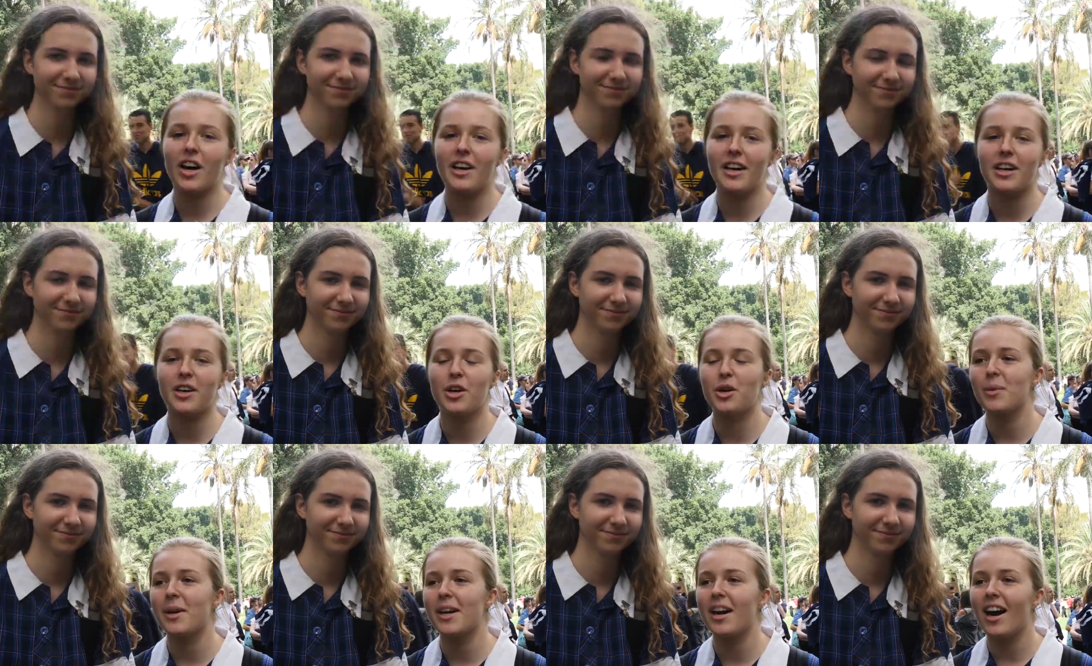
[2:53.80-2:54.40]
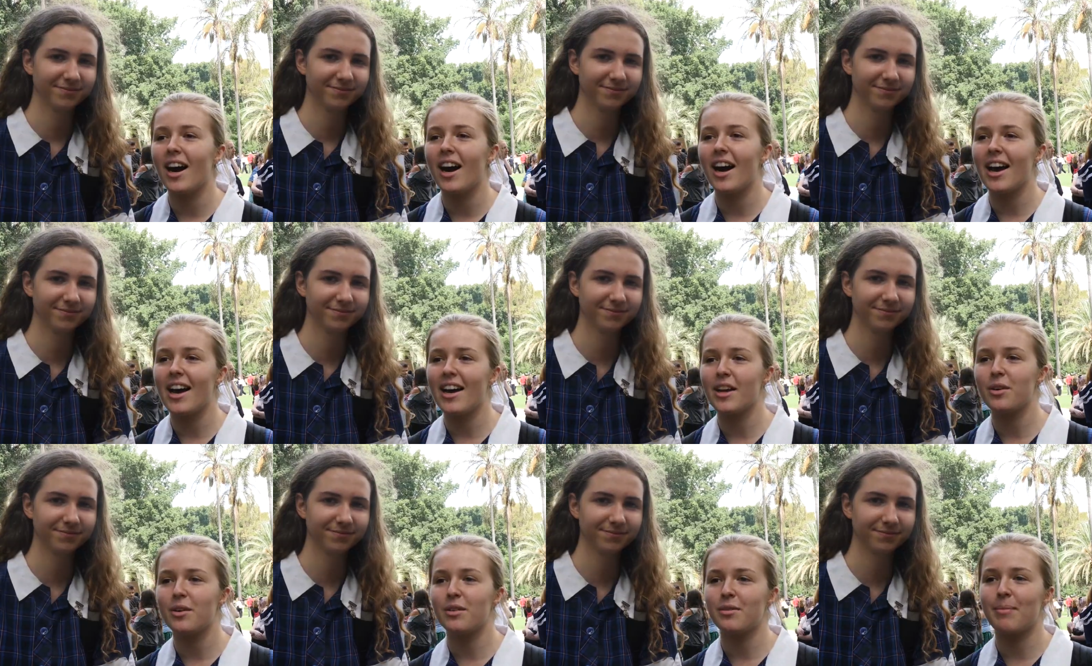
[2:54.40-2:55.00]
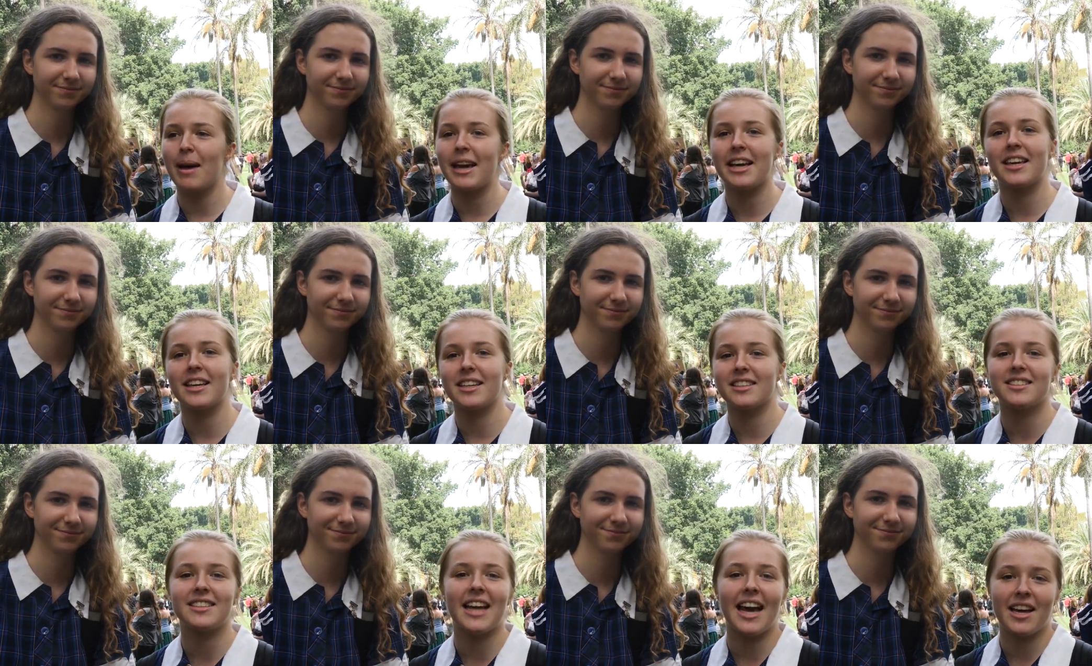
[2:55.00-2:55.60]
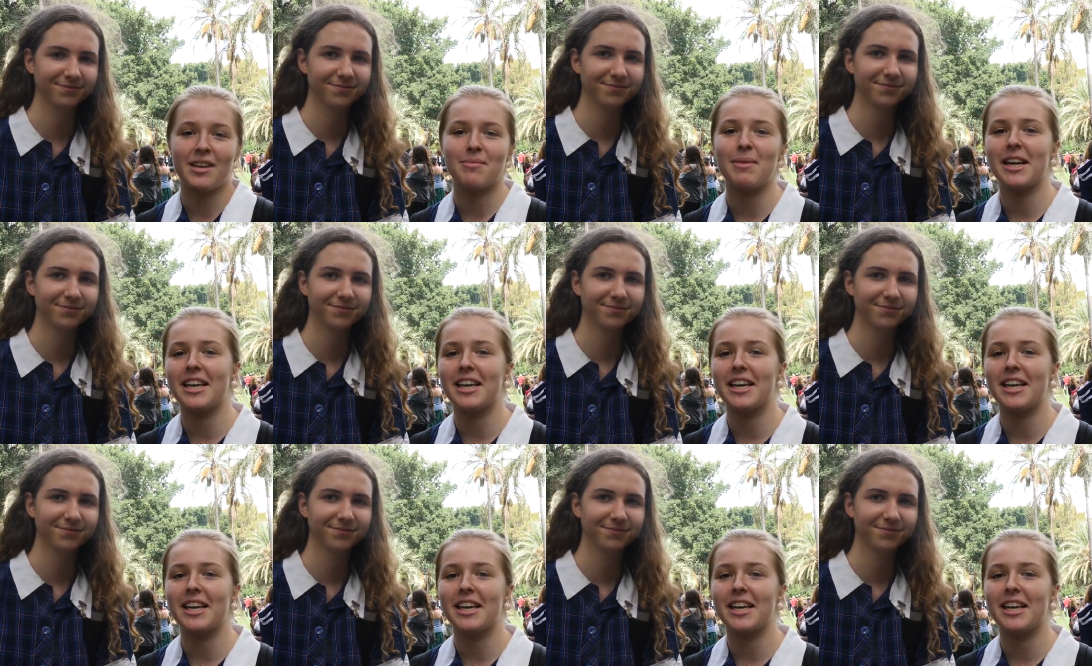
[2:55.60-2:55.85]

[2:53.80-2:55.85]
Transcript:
Speaker 1: learning who we are and making a stand,